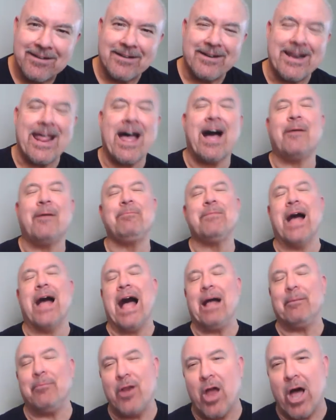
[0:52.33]
Now,
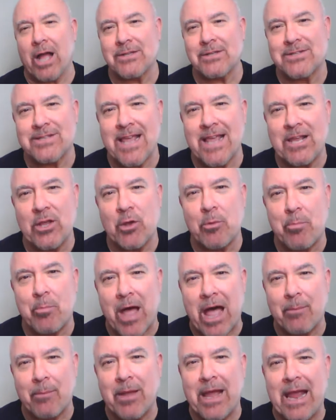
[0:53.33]
I'm not saying
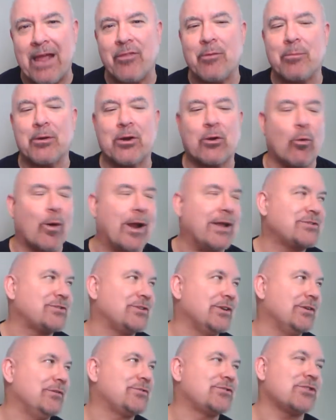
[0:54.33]
Obama and the
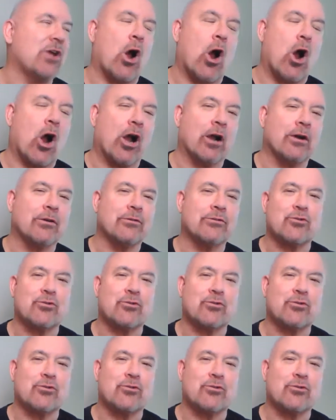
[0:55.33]
progressives are